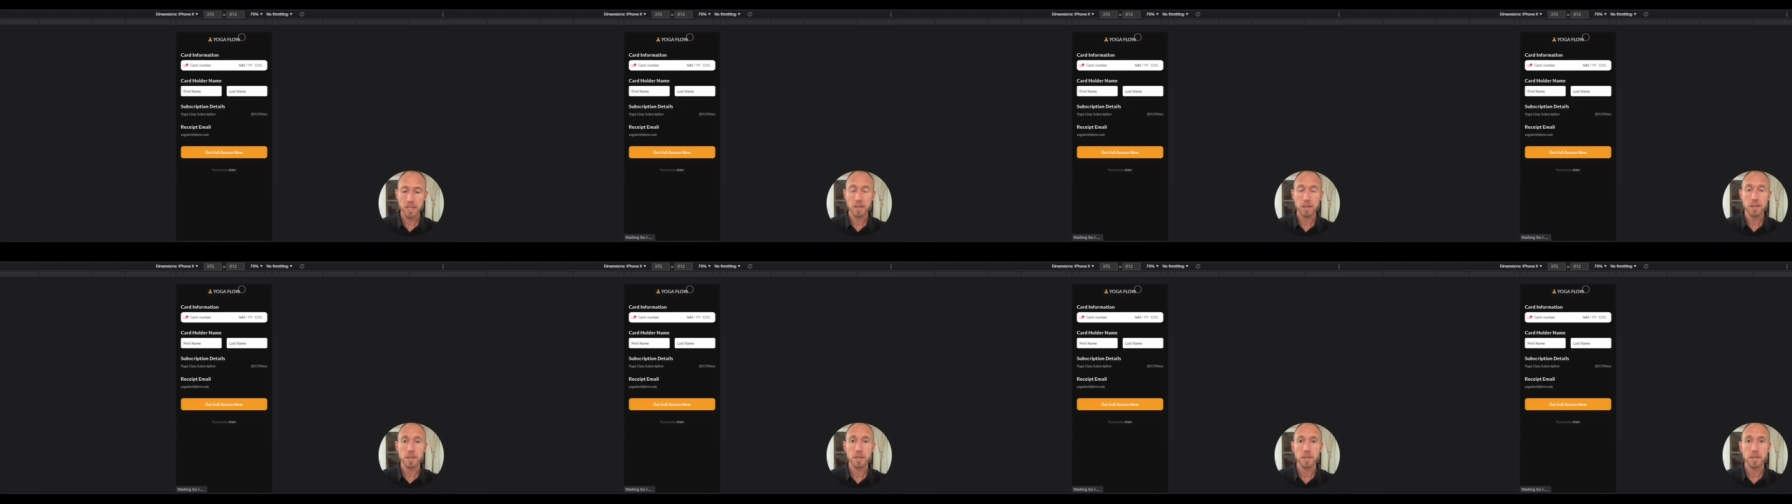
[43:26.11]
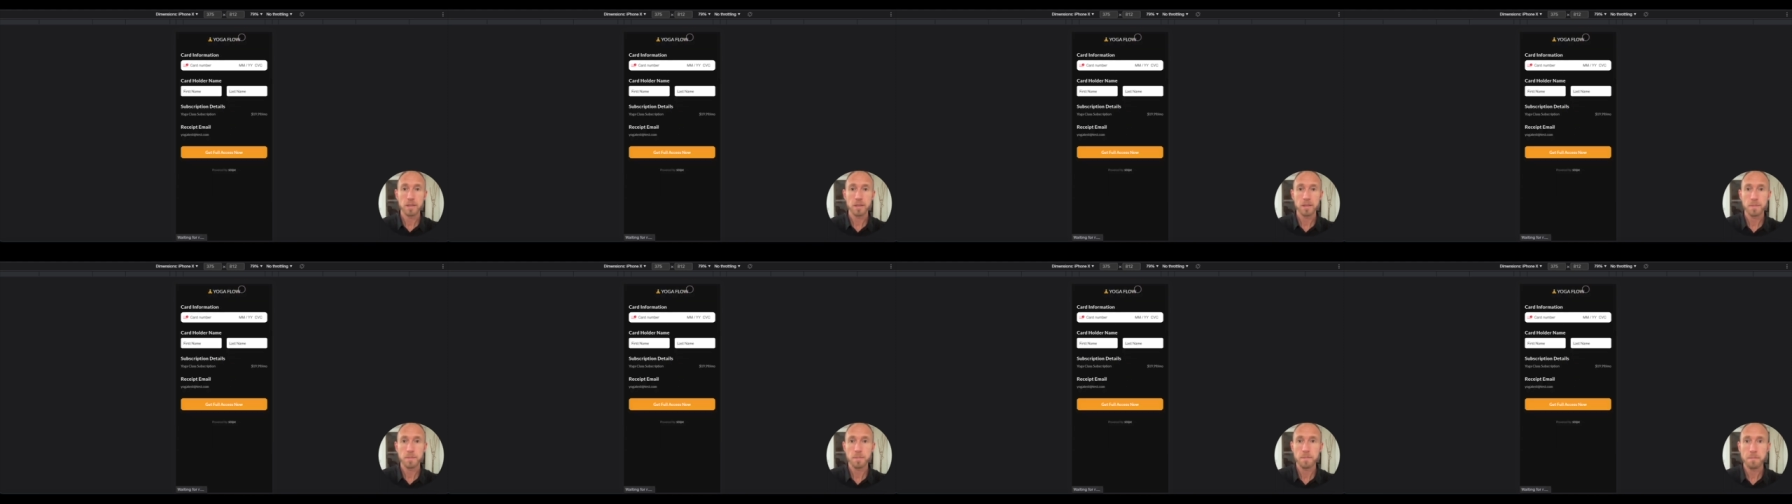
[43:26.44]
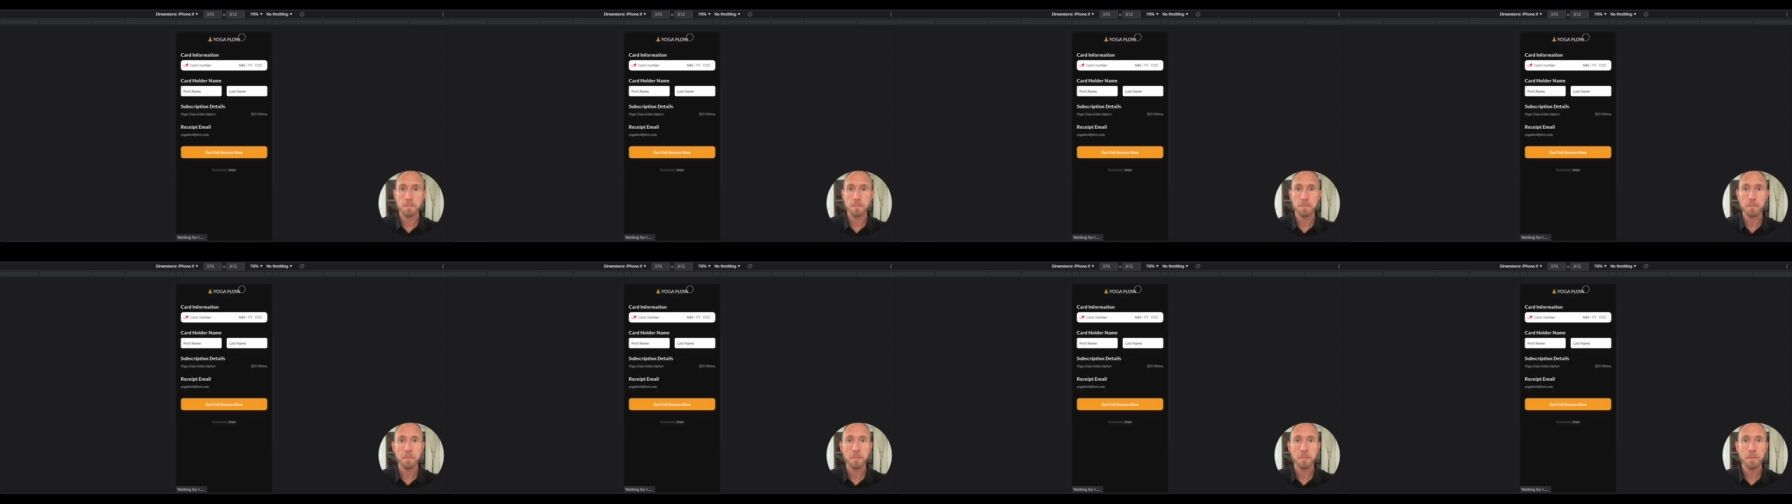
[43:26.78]

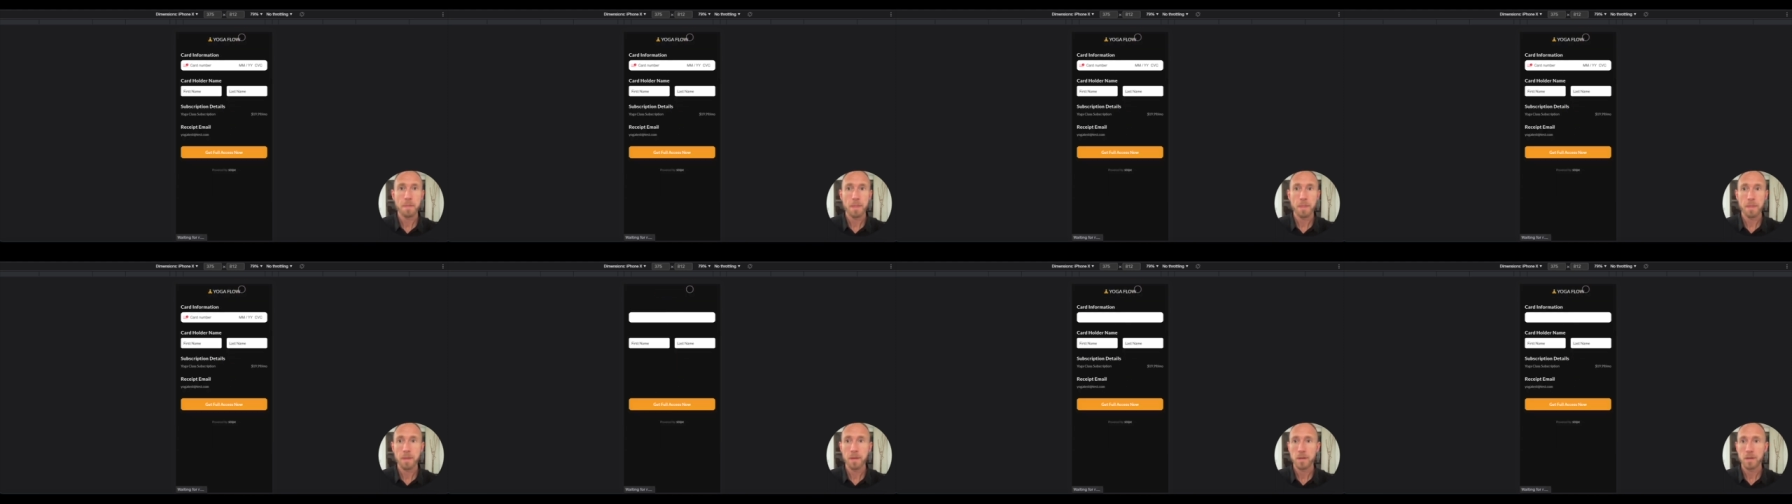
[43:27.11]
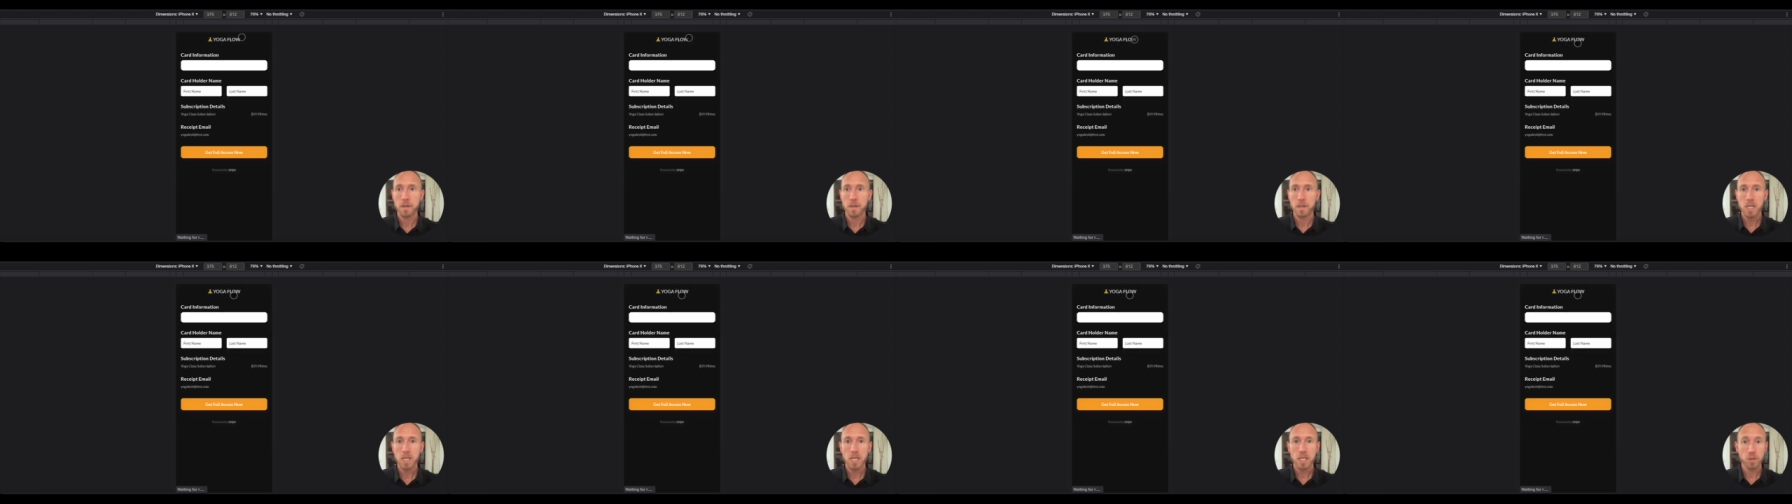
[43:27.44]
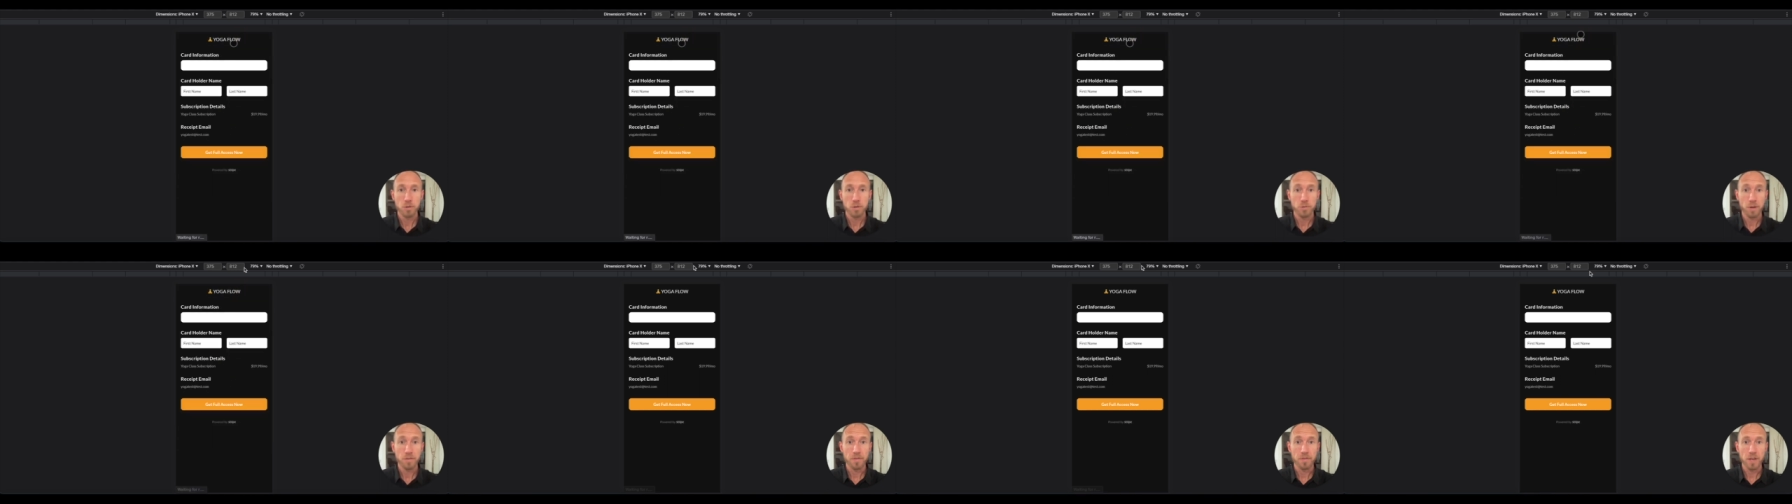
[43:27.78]
I'm
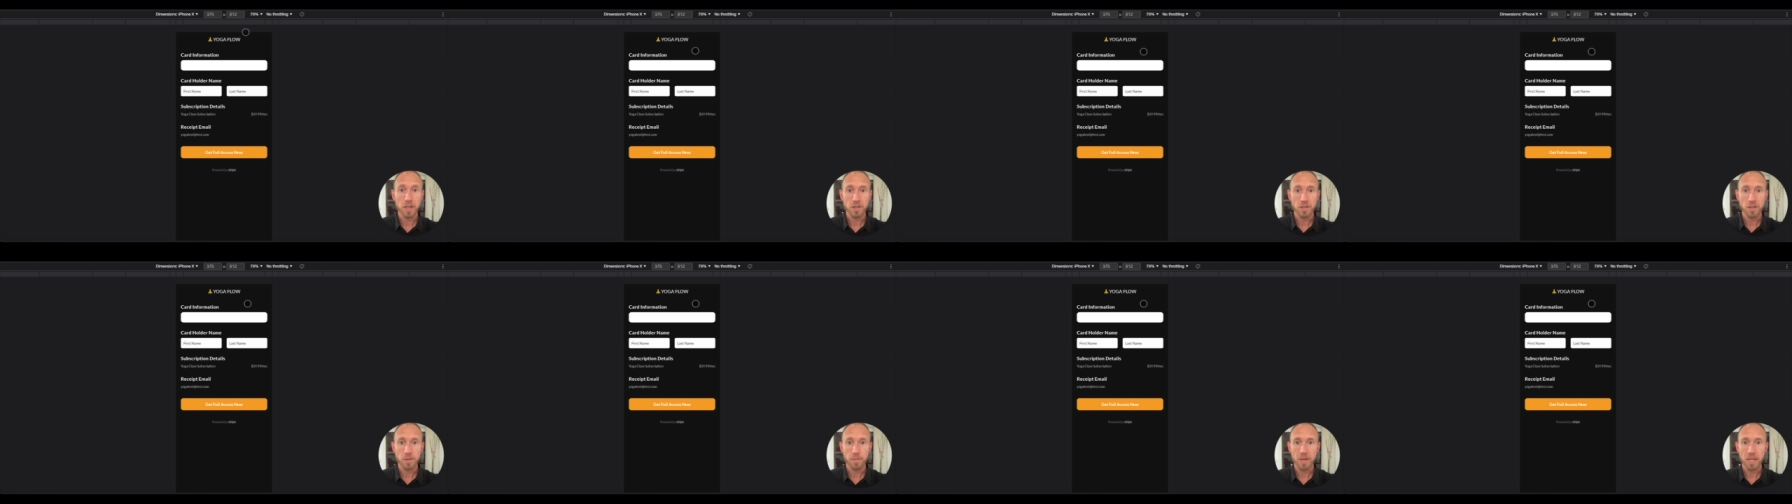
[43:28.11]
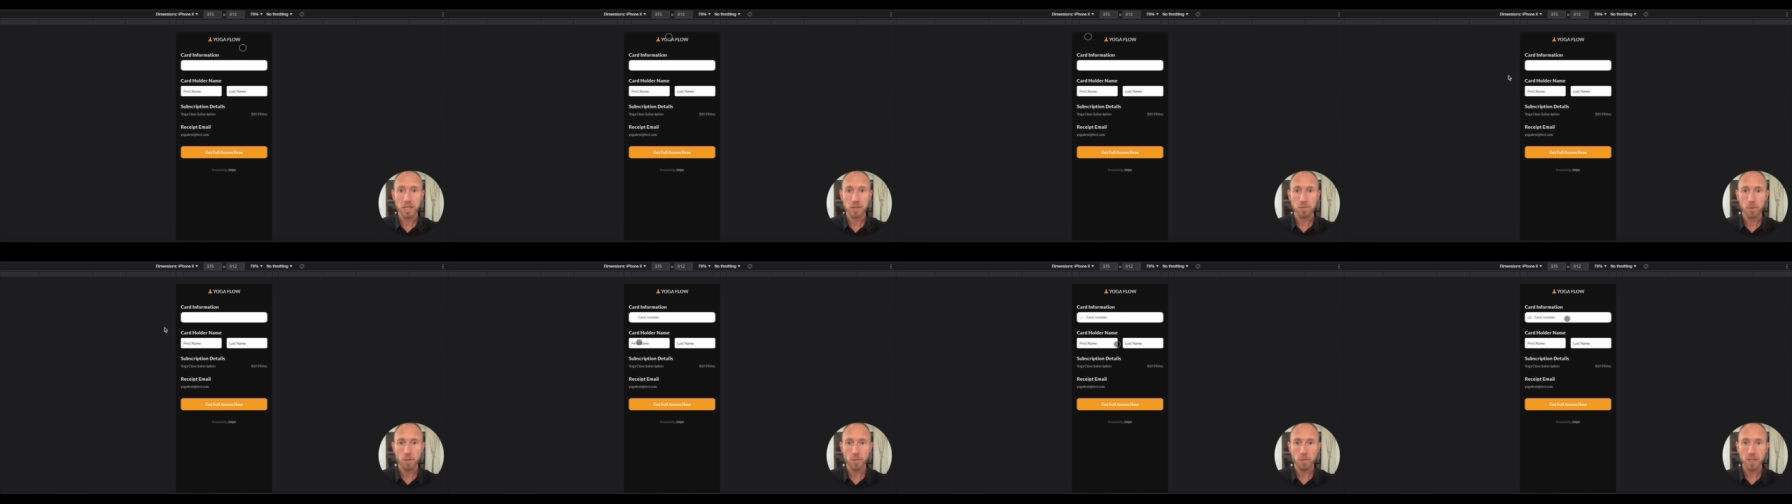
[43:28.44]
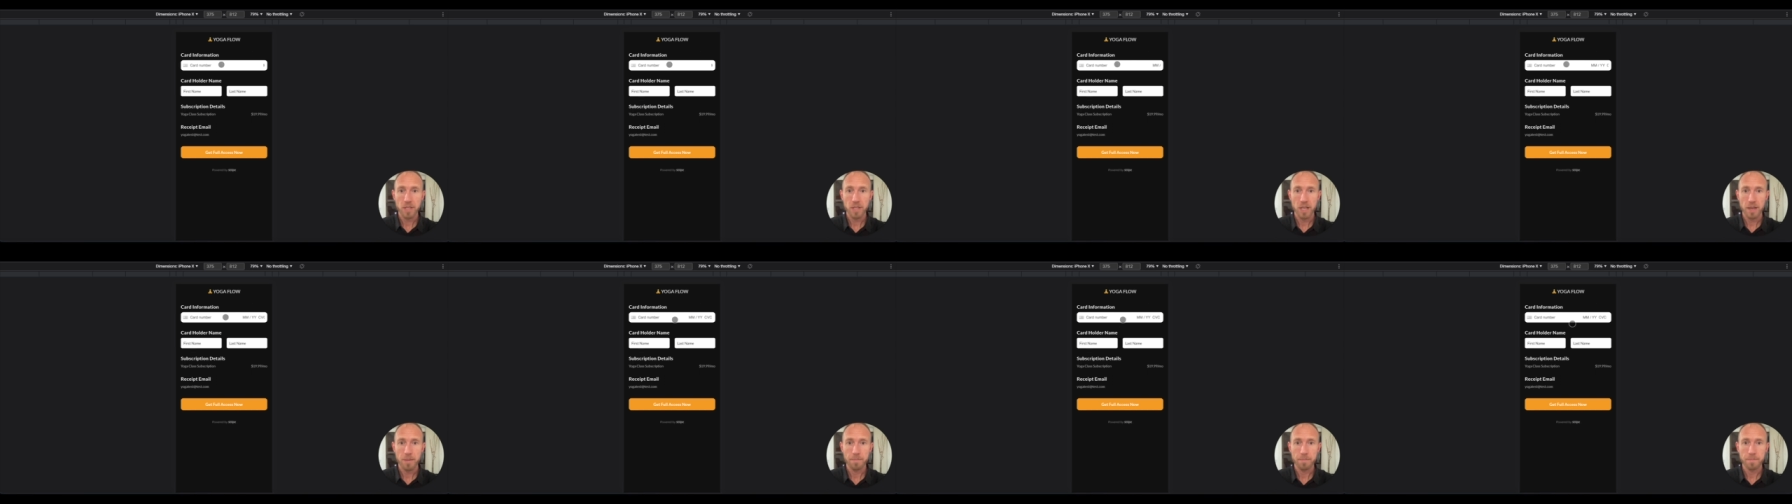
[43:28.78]
going to refresh the page one more
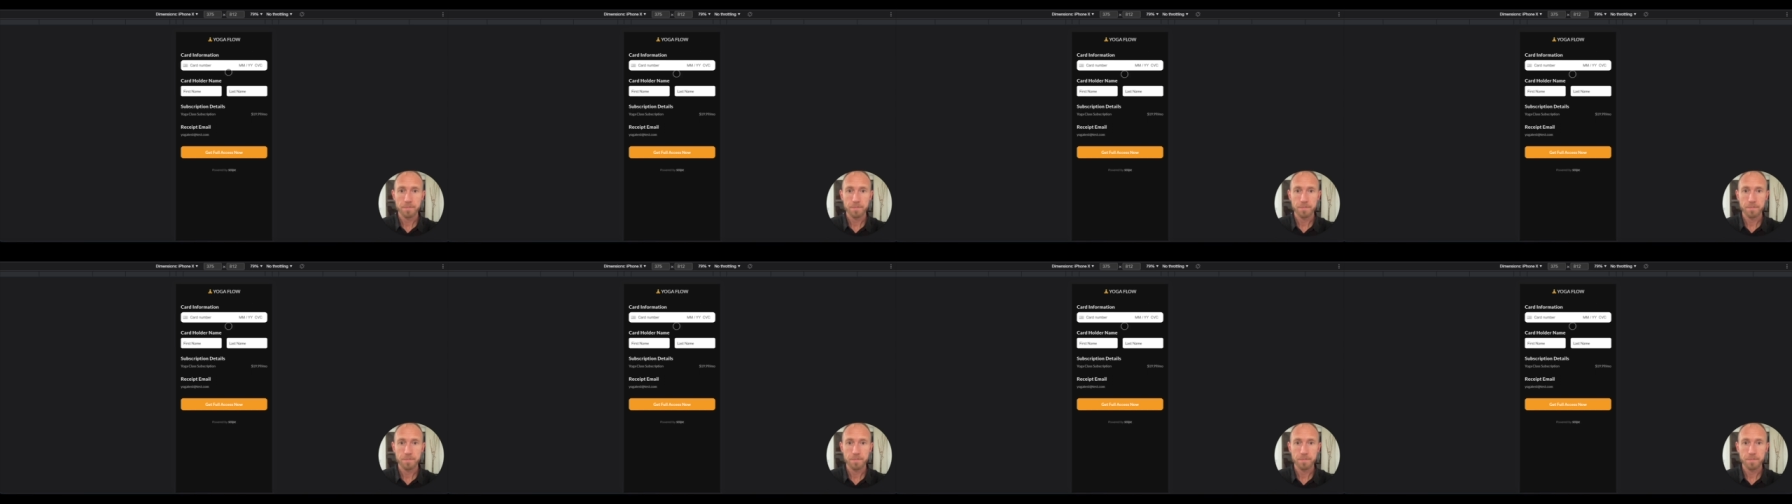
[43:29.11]
time.